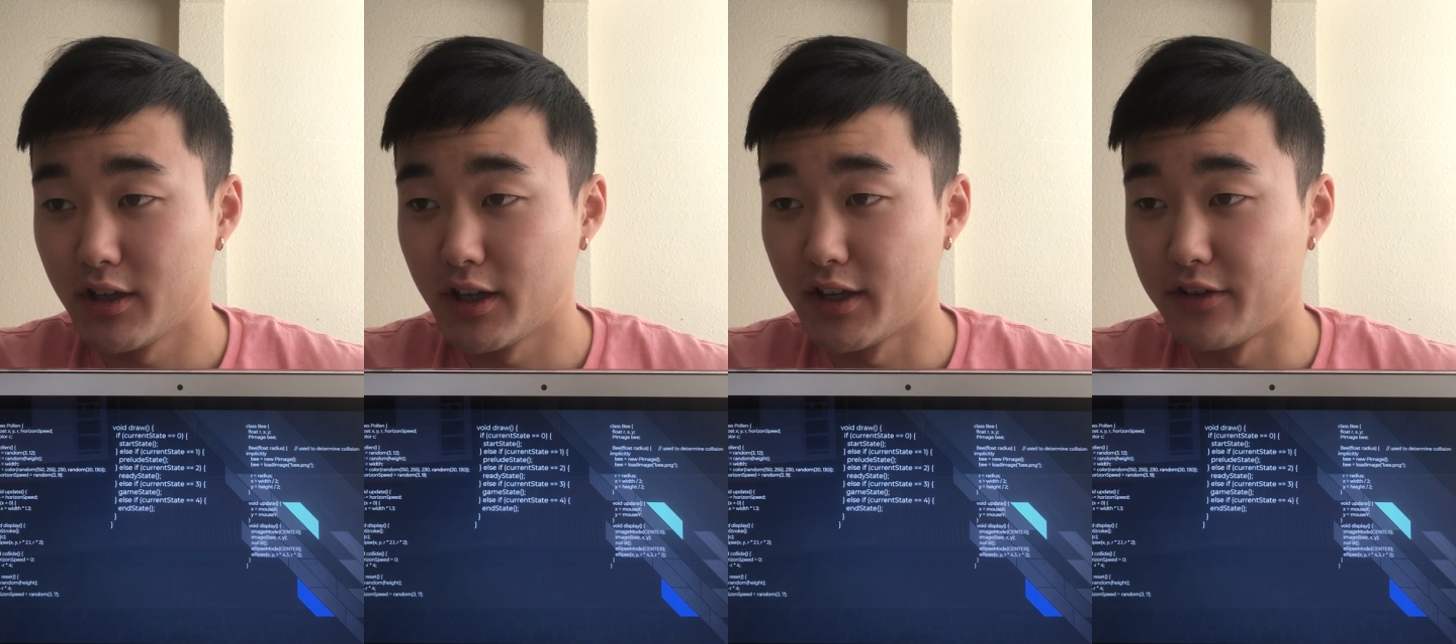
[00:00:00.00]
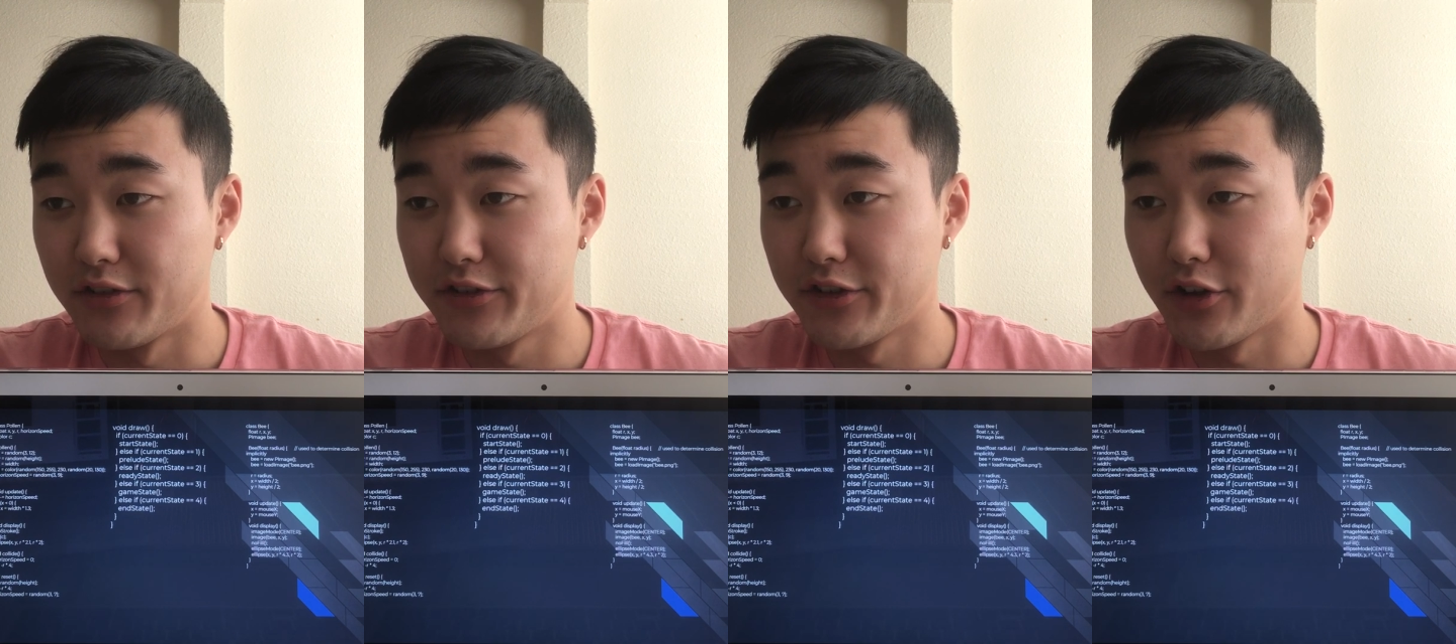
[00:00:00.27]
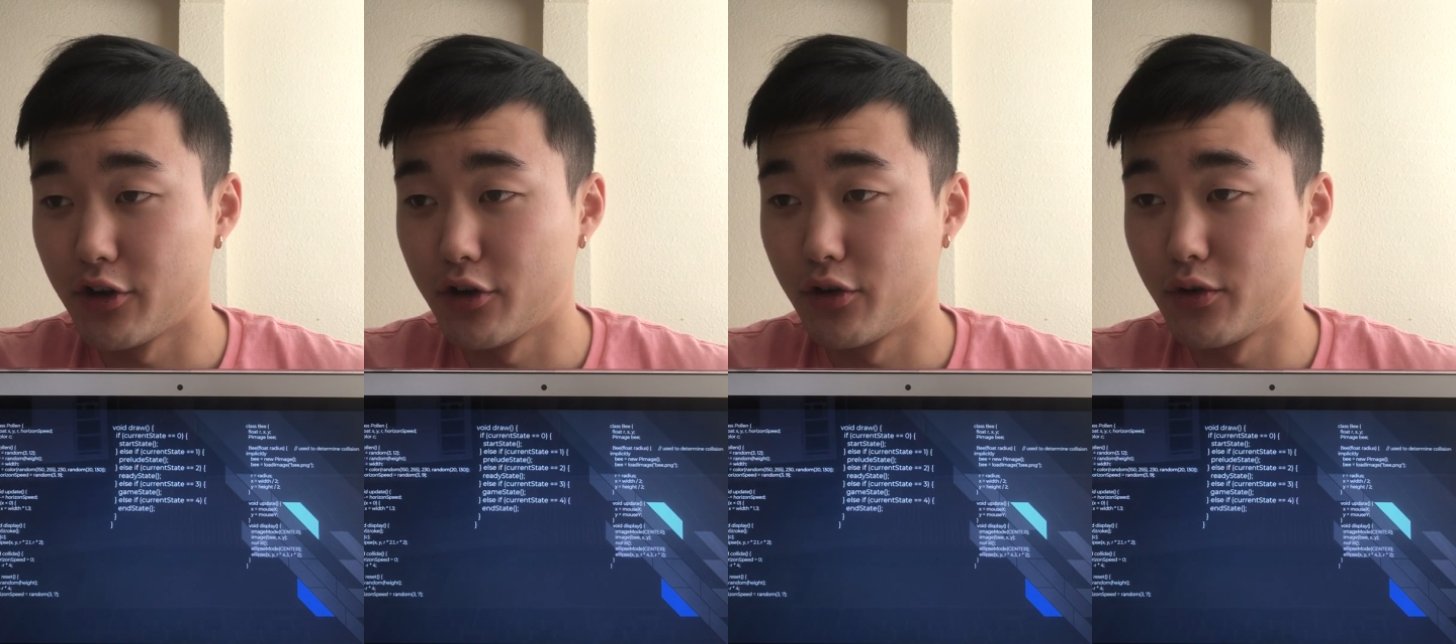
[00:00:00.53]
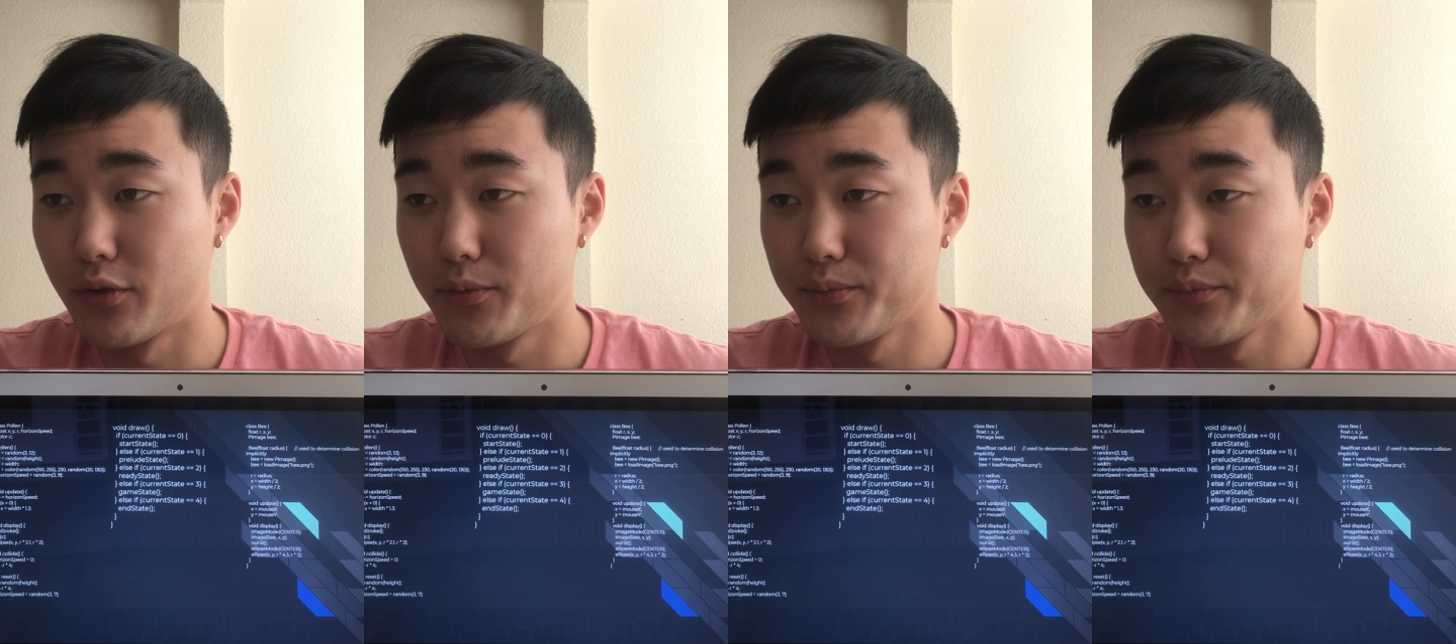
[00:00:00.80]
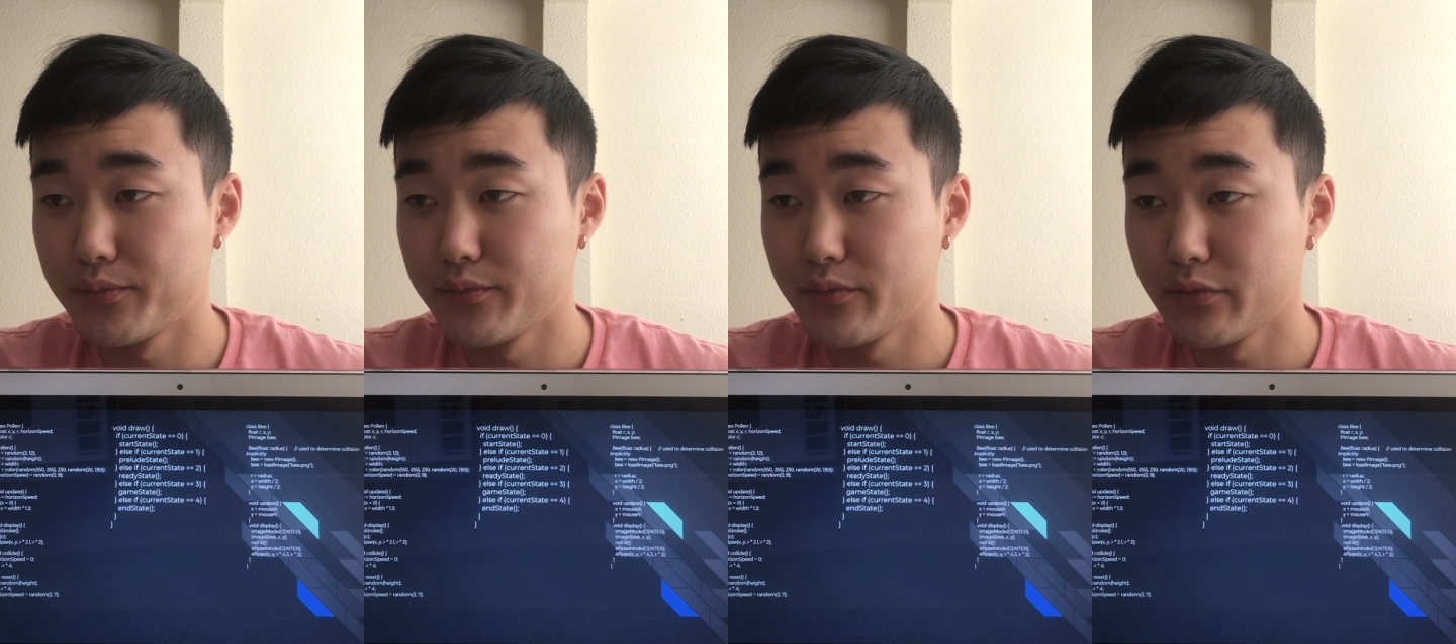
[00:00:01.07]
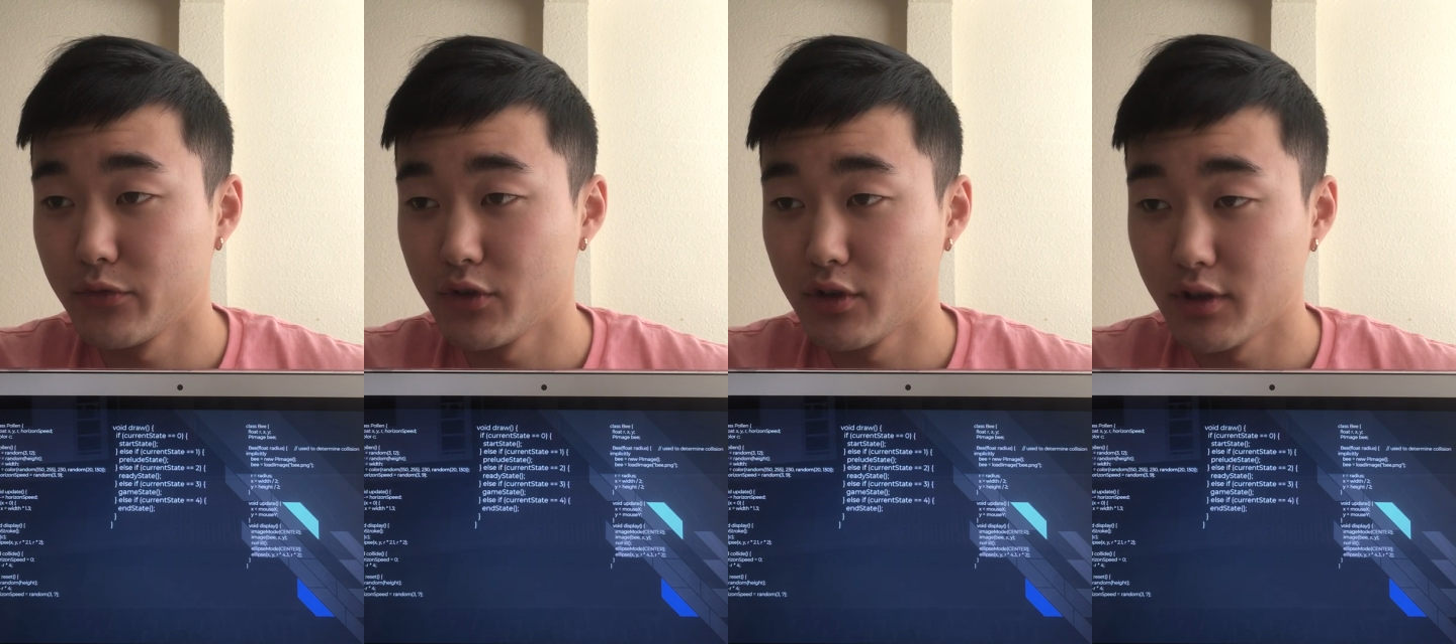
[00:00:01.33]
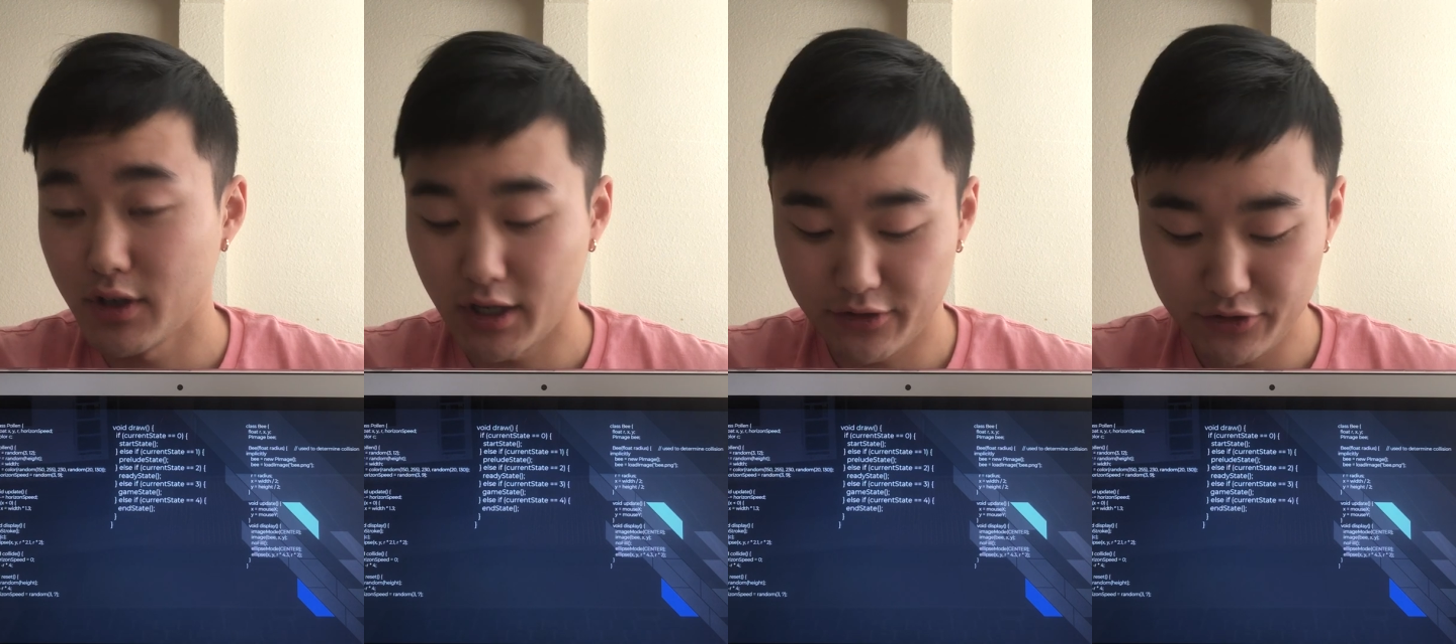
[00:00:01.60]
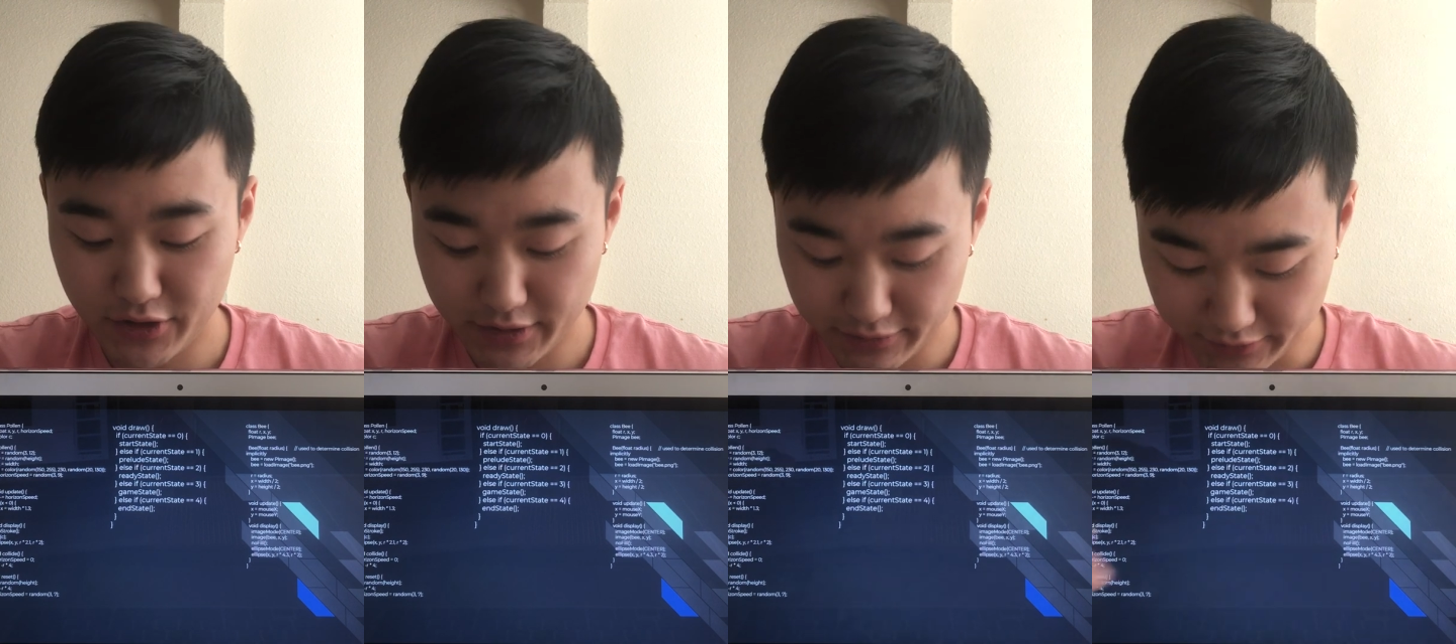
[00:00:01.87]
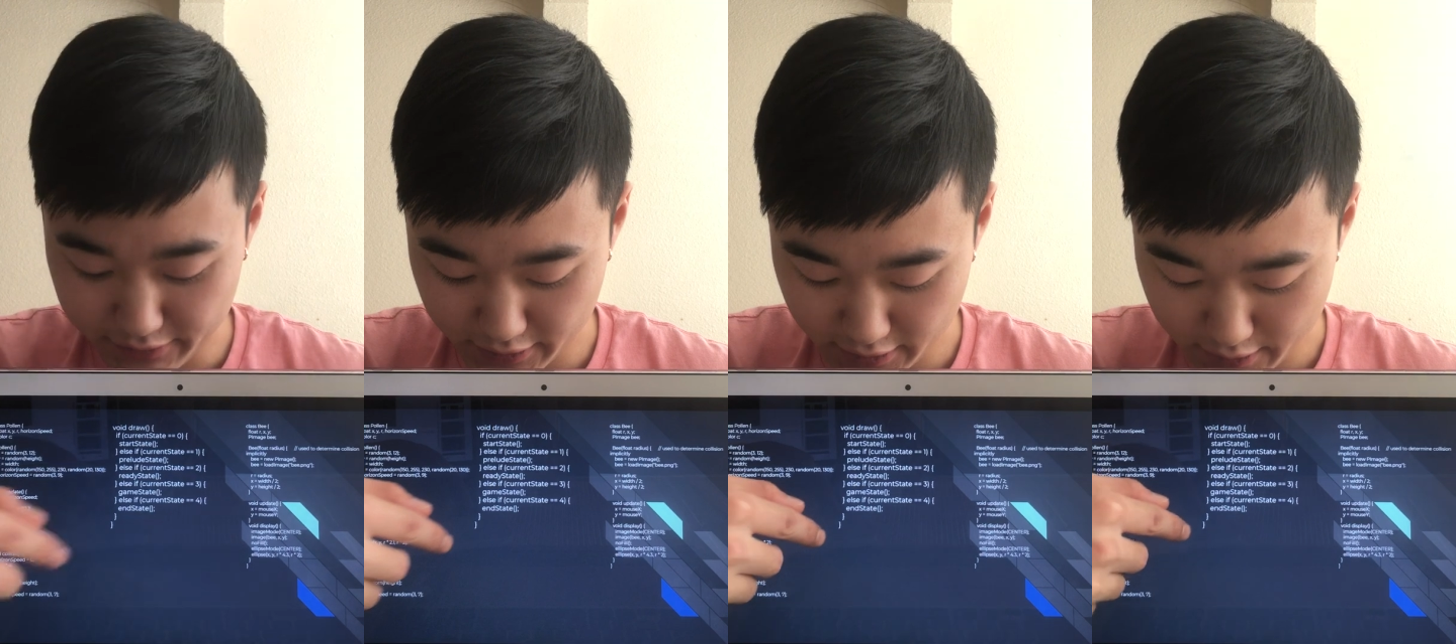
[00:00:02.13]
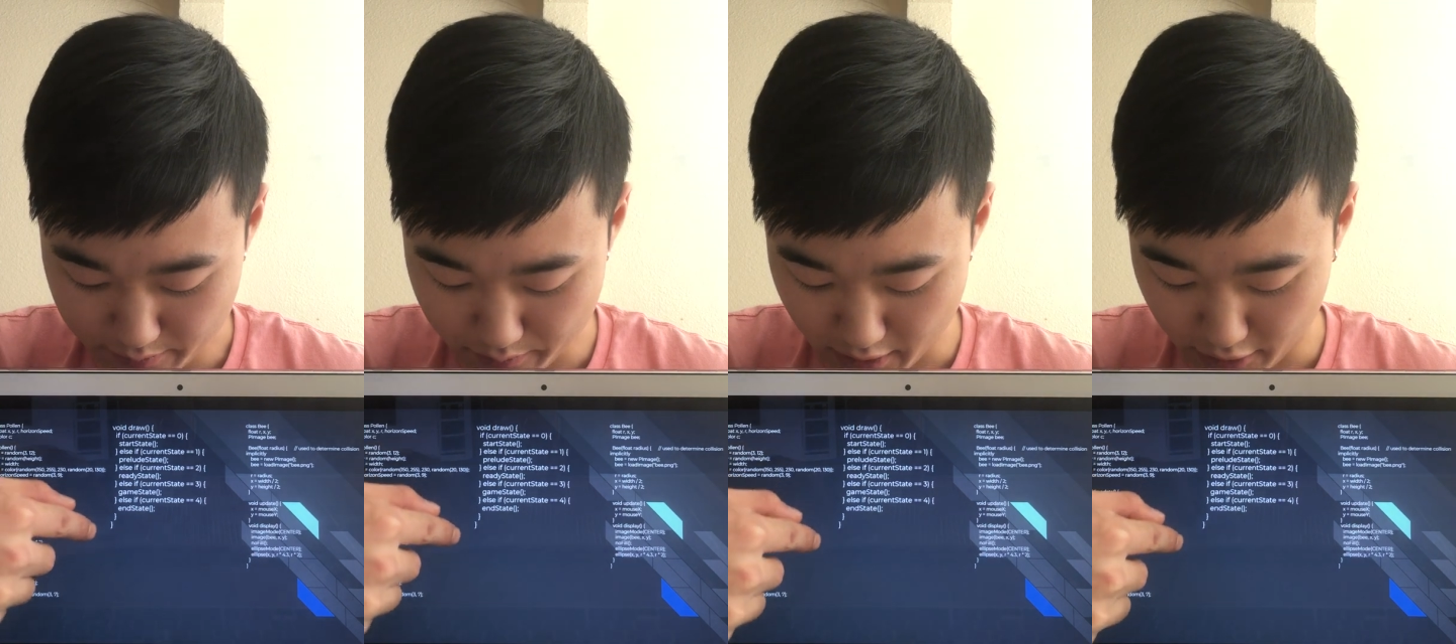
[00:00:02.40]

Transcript: And so as you can see in